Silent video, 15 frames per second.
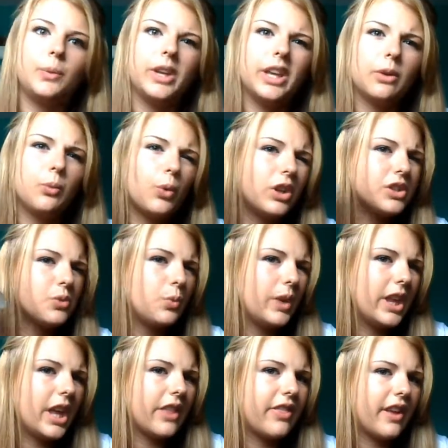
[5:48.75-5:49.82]
week, once a
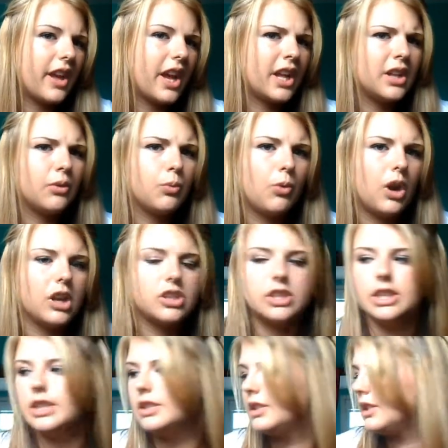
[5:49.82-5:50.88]
week, I think I wash
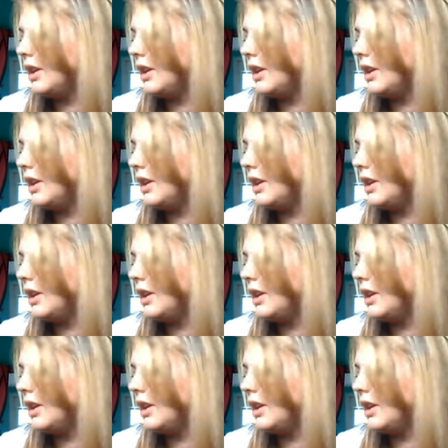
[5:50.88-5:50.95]
these.